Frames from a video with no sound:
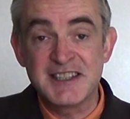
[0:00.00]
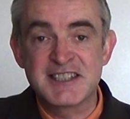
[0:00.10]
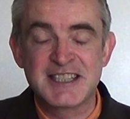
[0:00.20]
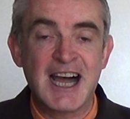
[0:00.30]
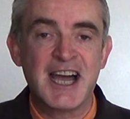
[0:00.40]

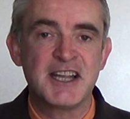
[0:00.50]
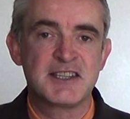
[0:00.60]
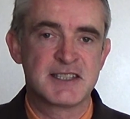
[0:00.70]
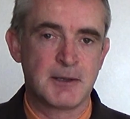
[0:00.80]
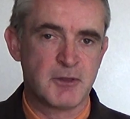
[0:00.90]

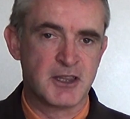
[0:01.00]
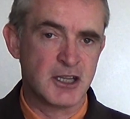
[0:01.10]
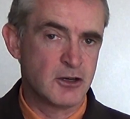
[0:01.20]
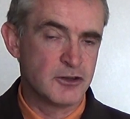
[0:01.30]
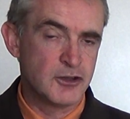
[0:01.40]
inside
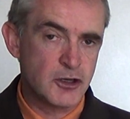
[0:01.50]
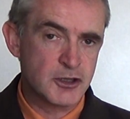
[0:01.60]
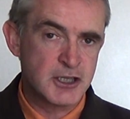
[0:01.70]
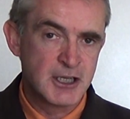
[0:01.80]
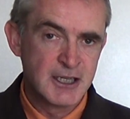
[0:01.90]
something or
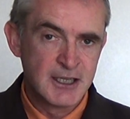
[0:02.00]
not.